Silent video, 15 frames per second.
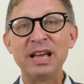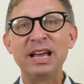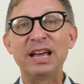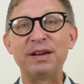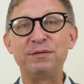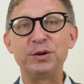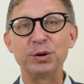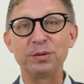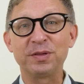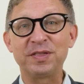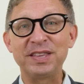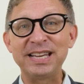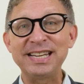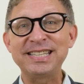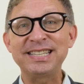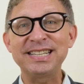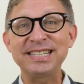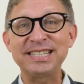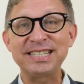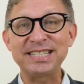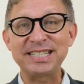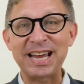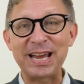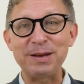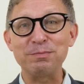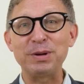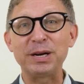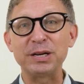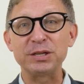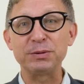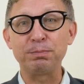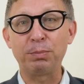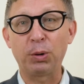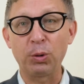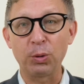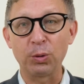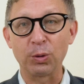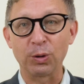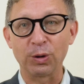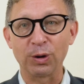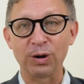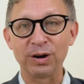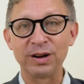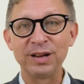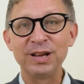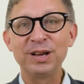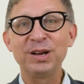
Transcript: If your thesis statement is poor,